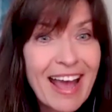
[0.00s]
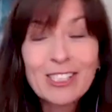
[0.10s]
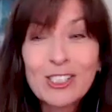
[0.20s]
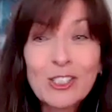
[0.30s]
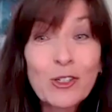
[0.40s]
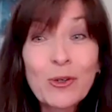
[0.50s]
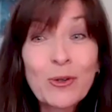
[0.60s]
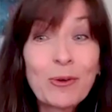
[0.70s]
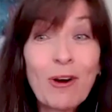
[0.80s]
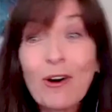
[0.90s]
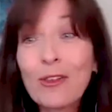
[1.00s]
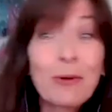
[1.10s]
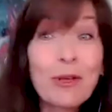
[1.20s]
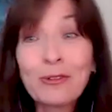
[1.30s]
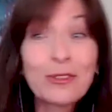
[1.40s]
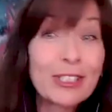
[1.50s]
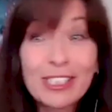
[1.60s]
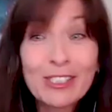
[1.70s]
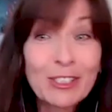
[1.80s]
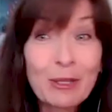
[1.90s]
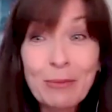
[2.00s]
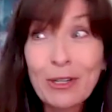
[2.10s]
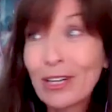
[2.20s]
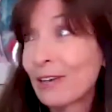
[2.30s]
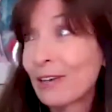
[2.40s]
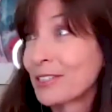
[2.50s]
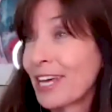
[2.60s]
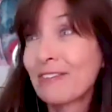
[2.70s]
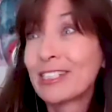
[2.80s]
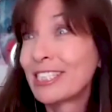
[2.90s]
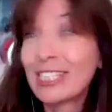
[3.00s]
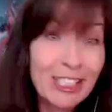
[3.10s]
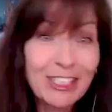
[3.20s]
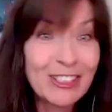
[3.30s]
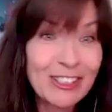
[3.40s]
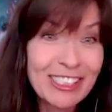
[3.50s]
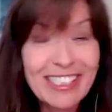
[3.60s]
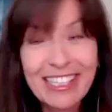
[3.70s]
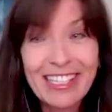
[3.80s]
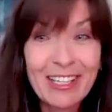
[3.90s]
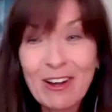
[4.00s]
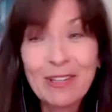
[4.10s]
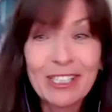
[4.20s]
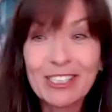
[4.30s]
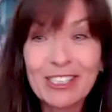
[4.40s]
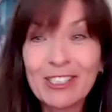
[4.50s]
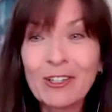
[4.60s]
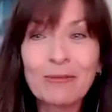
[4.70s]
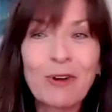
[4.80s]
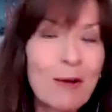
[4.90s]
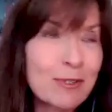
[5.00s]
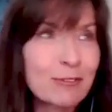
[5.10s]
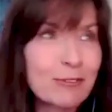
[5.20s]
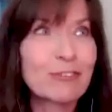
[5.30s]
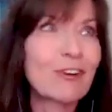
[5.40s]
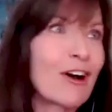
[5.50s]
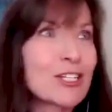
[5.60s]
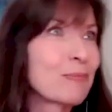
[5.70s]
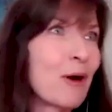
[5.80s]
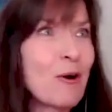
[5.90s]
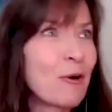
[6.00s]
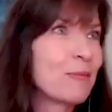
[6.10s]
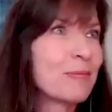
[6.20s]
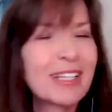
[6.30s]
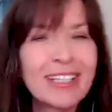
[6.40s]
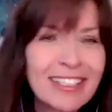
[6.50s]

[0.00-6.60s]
and so, all the way through listening to the book, I was having tears thinking, oh my, you know, Robert Frost poem.